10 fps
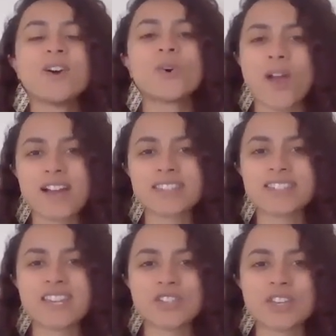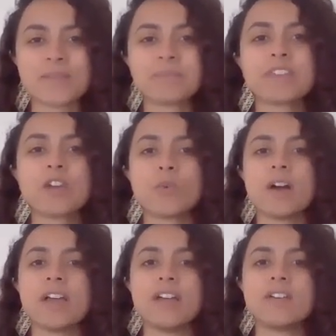or oxidation.
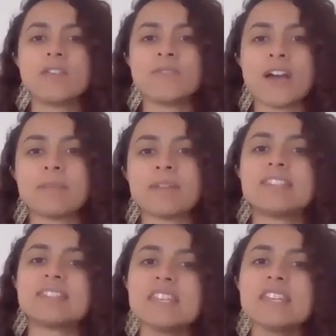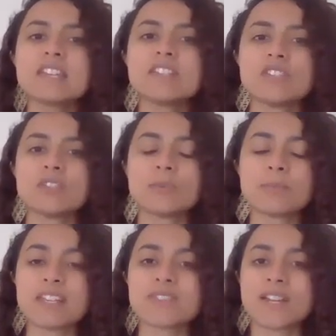What vitamin C can do,
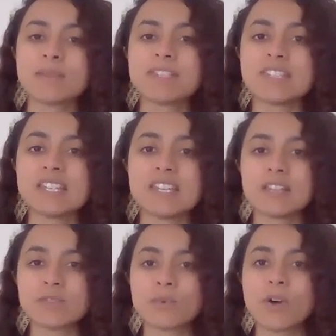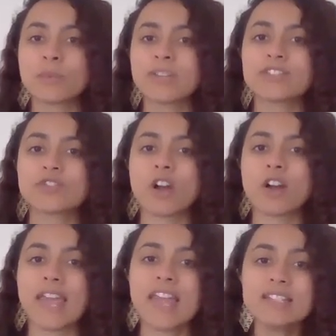because vitamin C is a really
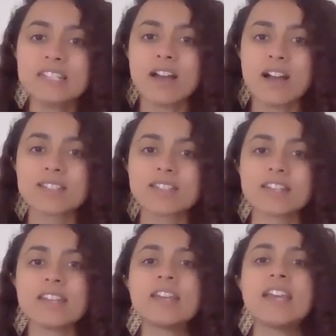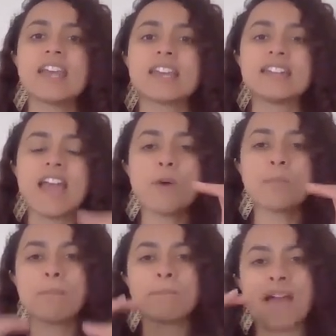strong antioxidant, it can
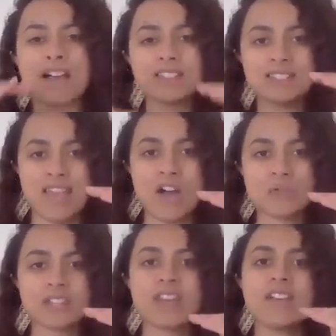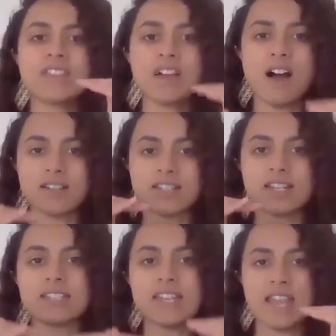help balance out the
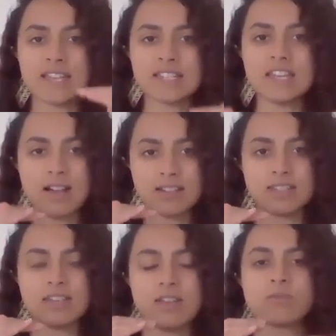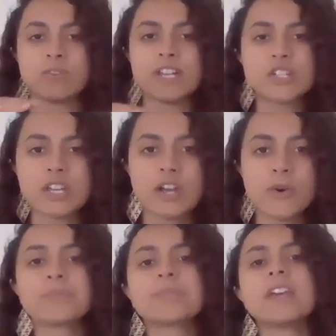oxidant to antioxidant ratio.